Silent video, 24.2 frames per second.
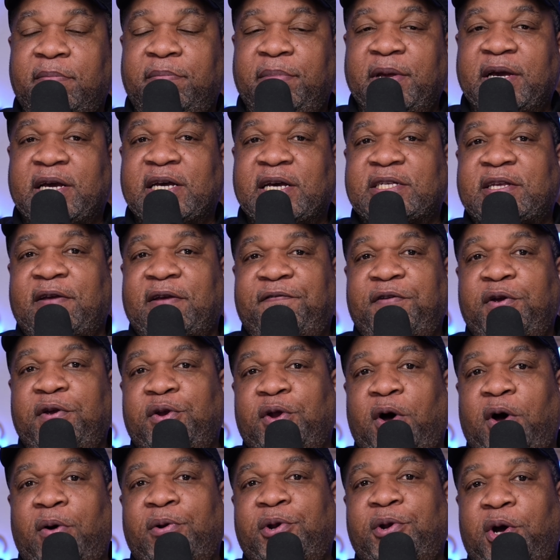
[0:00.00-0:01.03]
Because if you
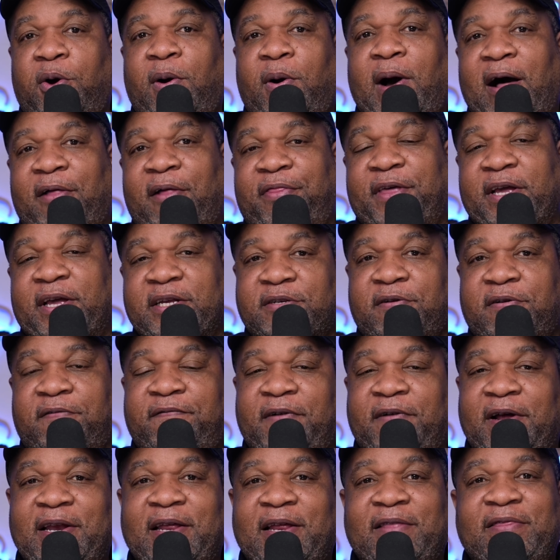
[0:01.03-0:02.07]
don't know how things are
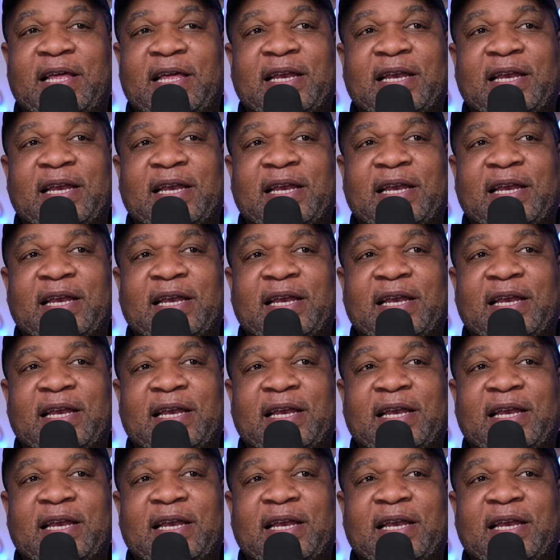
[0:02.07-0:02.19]
funded,